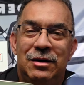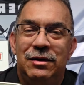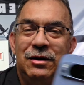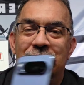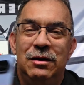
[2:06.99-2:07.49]

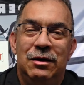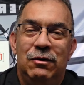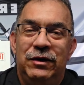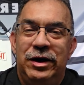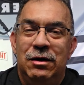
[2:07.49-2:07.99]
The color
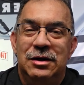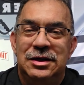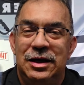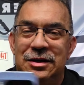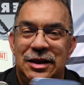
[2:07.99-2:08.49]
over here
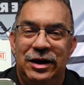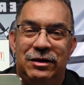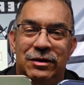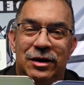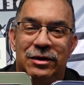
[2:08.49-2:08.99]
is
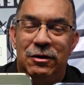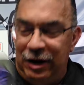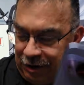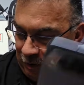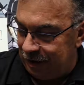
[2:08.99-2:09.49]
like not there.
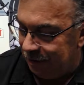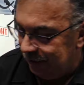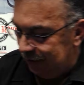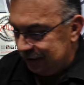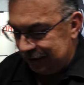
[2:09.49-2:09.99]
Anyway,
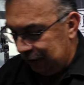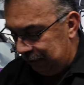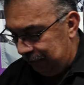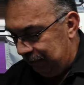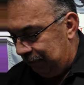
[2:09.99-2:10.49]

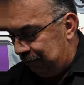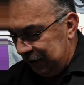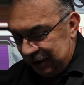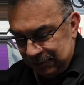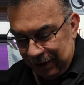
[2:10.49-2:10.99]
so
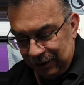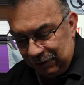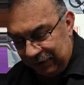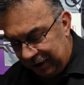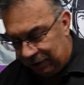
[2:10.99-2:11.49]
put this back
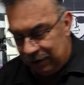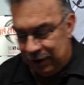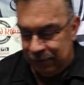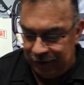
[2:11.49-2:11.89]
over here.